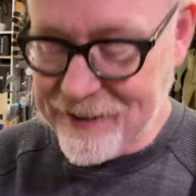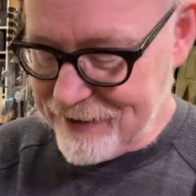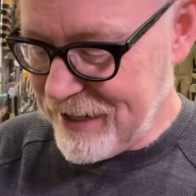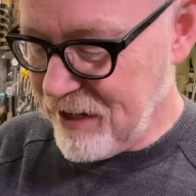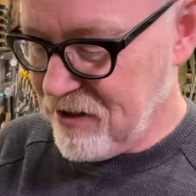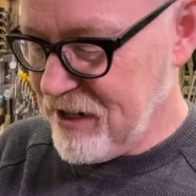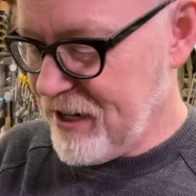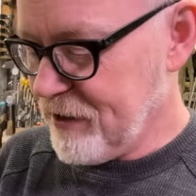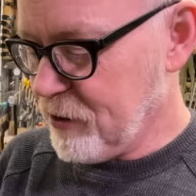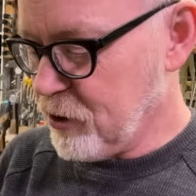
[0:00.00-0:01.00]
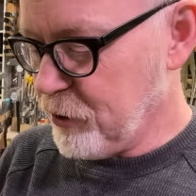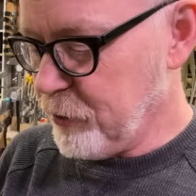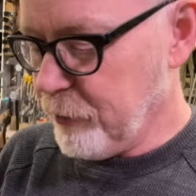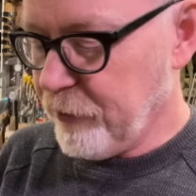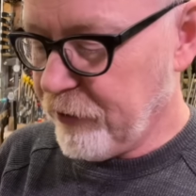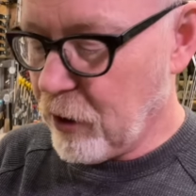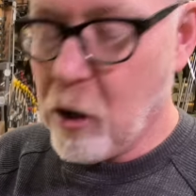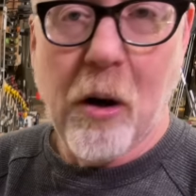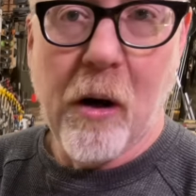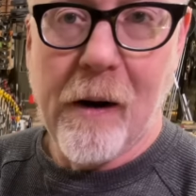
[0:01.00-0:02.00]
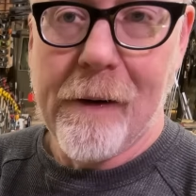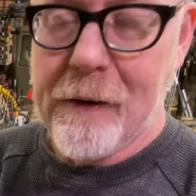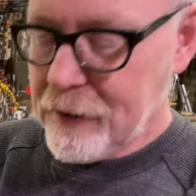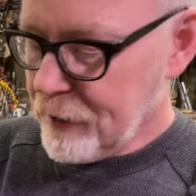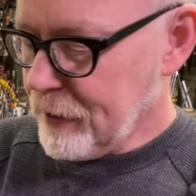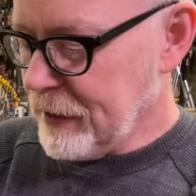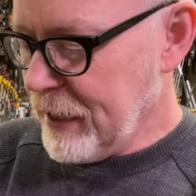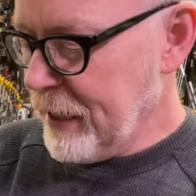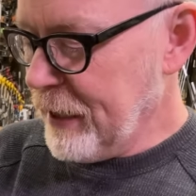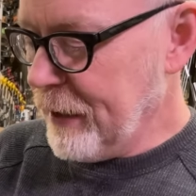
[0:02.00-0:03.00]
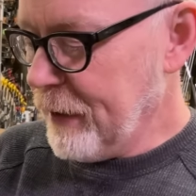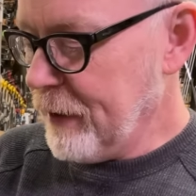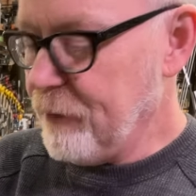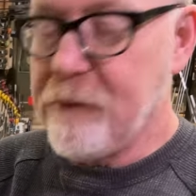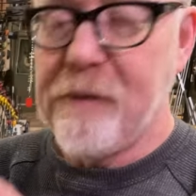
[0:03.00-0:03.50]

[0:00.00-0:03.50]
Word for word: that that day includes are uh,